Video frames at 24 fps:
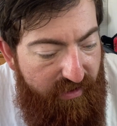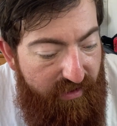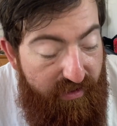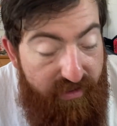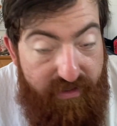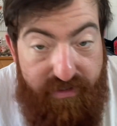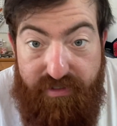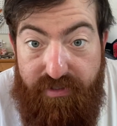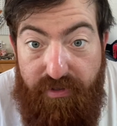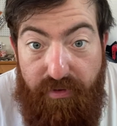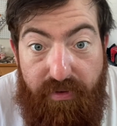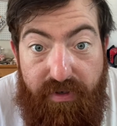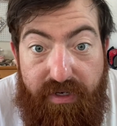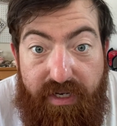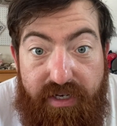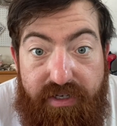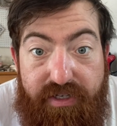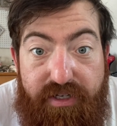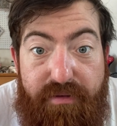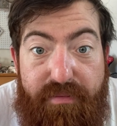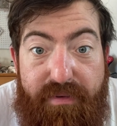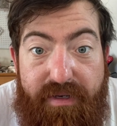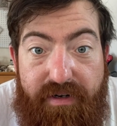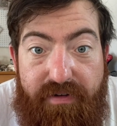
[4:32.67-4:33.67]
So I'll get
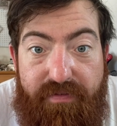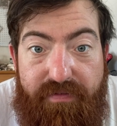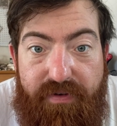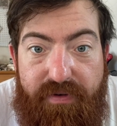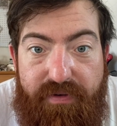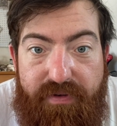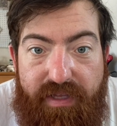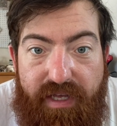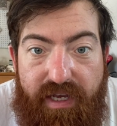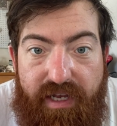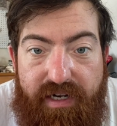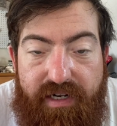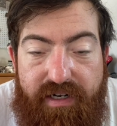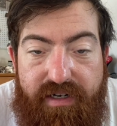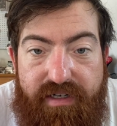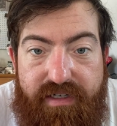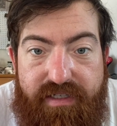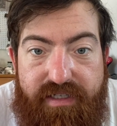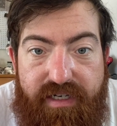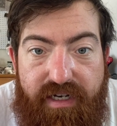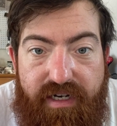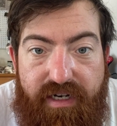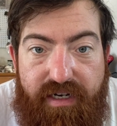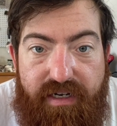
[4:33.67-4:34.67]
you a better view of that here in a
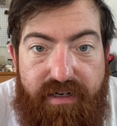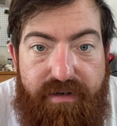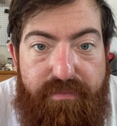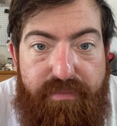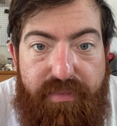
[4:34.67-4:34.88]
second.